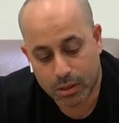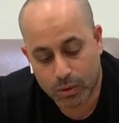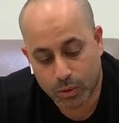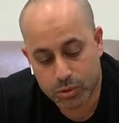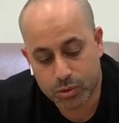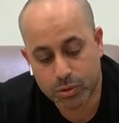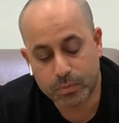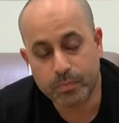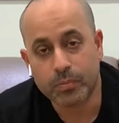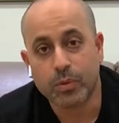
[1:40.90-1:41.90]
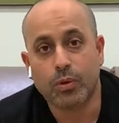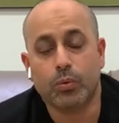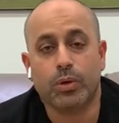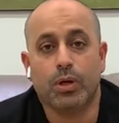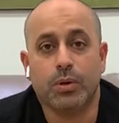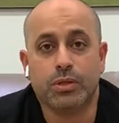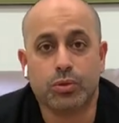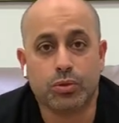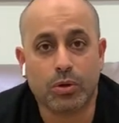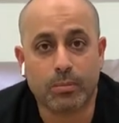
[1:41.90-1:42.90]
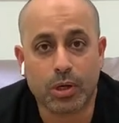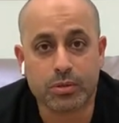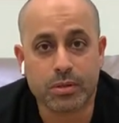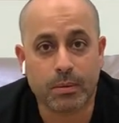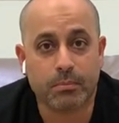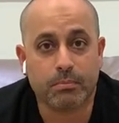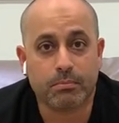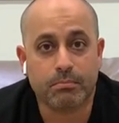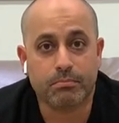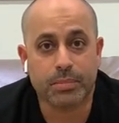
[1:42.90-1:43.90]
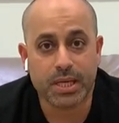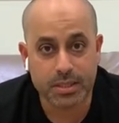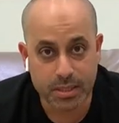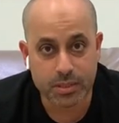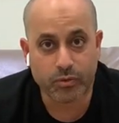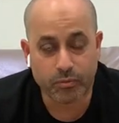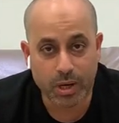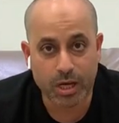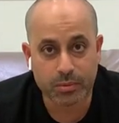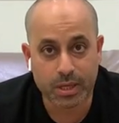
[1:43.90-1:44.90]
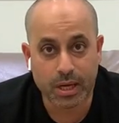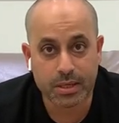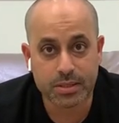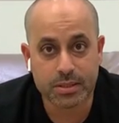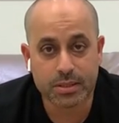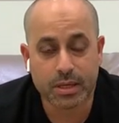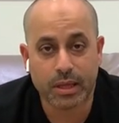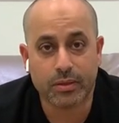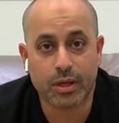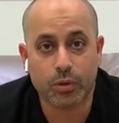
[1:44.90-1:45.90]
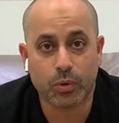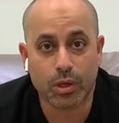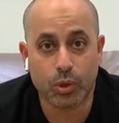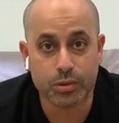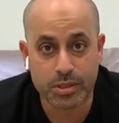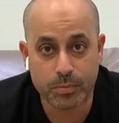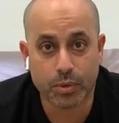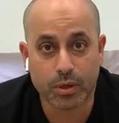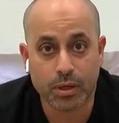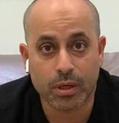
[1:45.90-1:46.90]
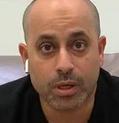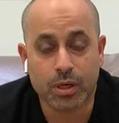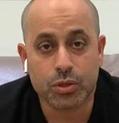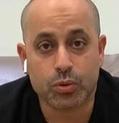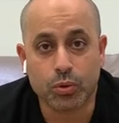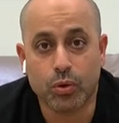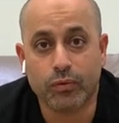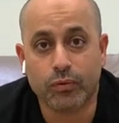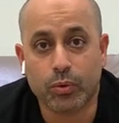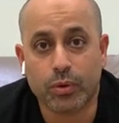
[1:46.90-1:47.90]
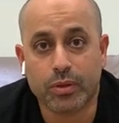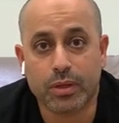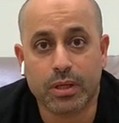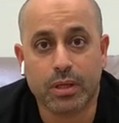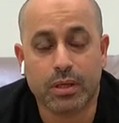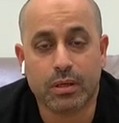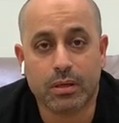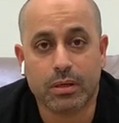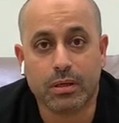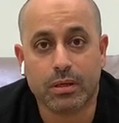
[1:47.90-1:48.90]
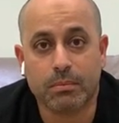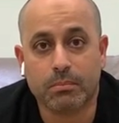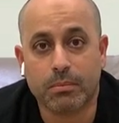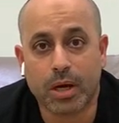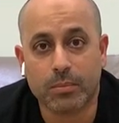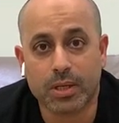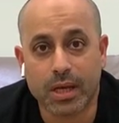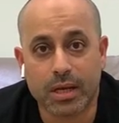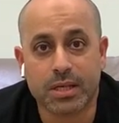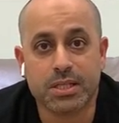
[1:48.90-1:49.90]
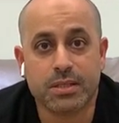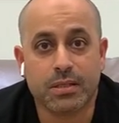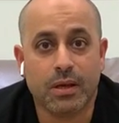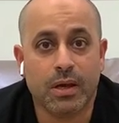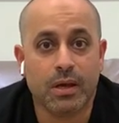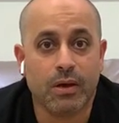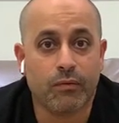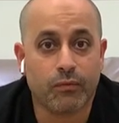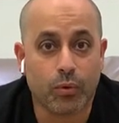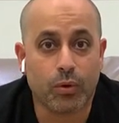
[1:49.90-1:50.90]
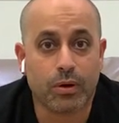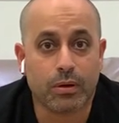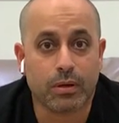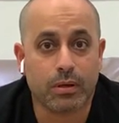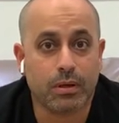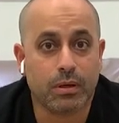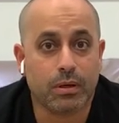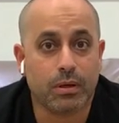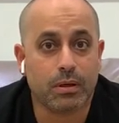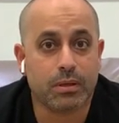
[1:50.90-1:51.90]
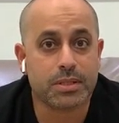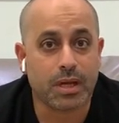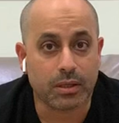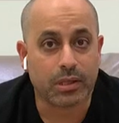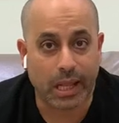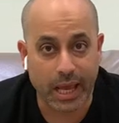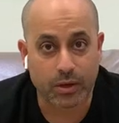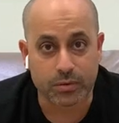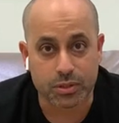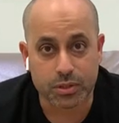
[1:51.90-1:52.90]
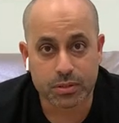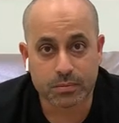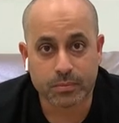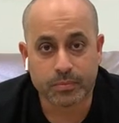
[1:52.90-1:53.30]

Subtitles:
Also, we're going to talk about some basics of biomechanics, and then we'll go deeper to go for the biomechanics for skeletal anchorage.